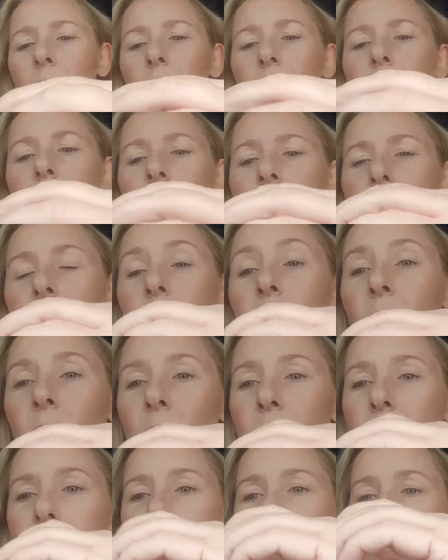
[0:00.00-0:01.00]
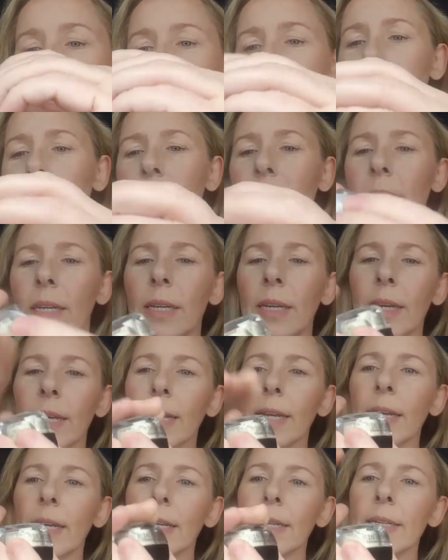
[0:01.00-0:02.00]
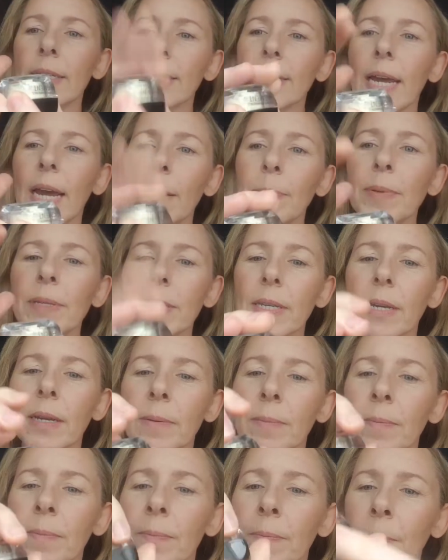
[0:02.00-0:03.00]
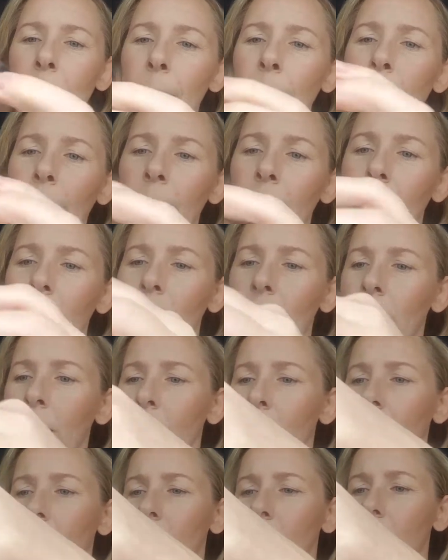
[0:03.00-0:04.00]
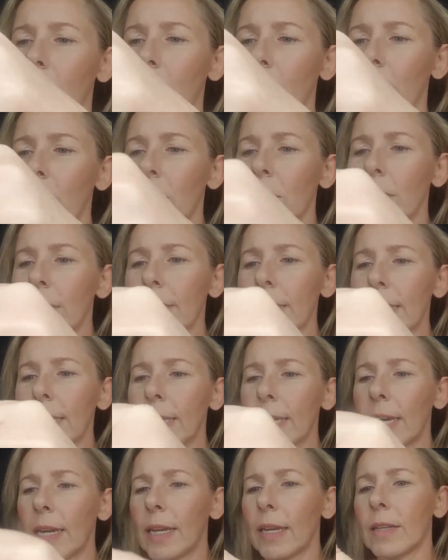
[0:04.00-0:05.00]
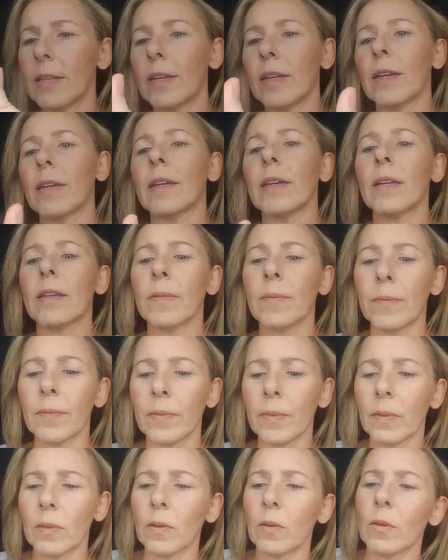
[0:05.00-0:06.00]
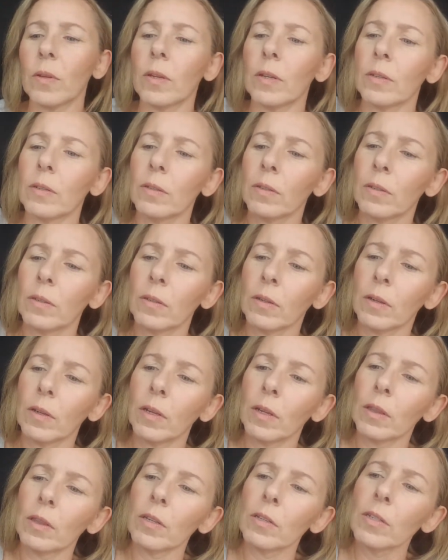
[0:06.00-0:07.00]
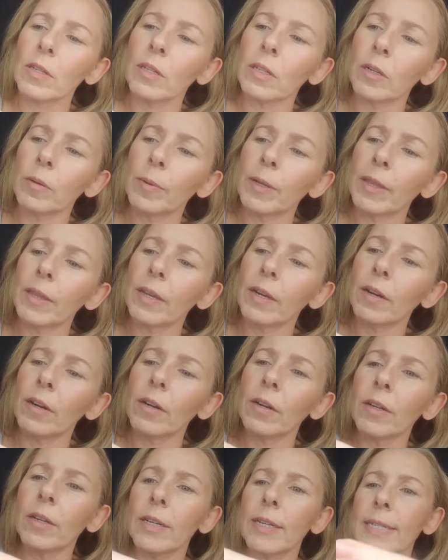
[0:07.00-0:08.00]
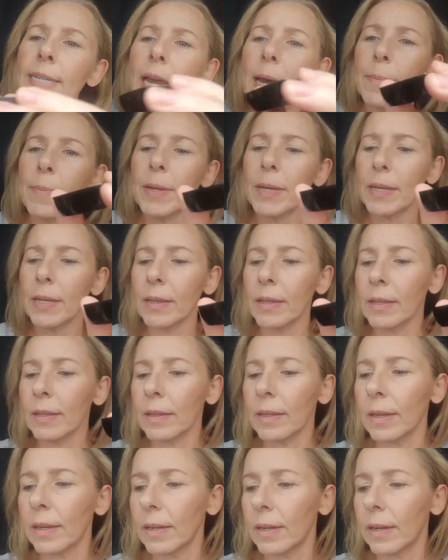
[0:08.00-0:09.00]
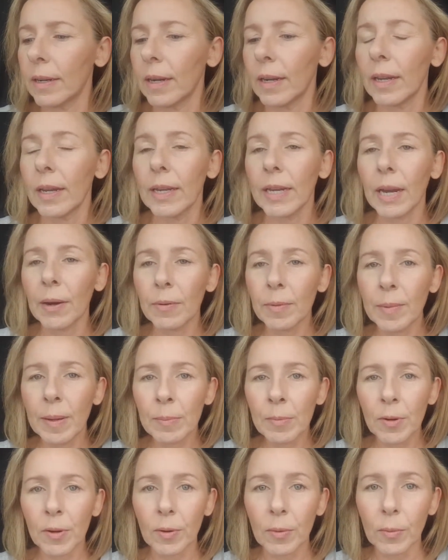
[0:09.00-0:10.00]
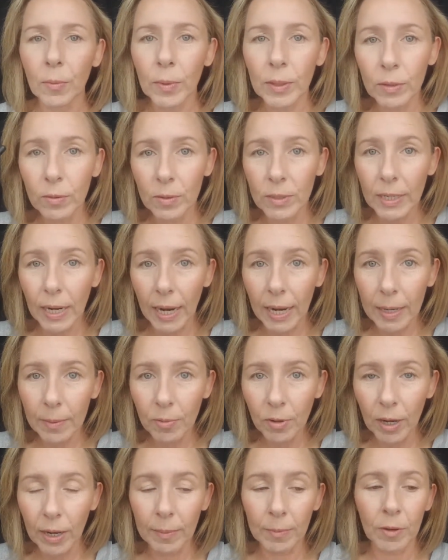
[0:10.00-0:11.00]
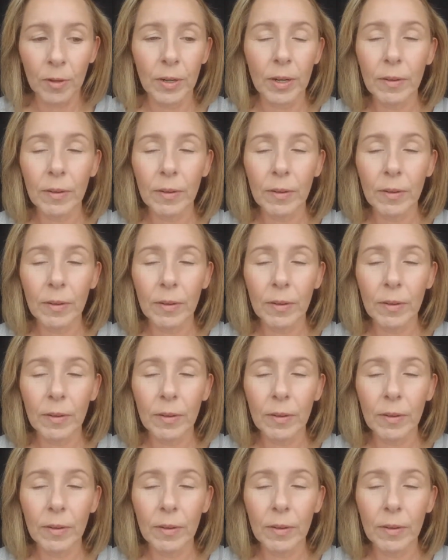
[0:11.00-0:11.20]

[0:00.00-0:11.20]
You're gonna close the lid, tap some here just like that, and look, hold on, there's a little bit there. You're gonna tap it in the lid. Now remember, we used eye primer.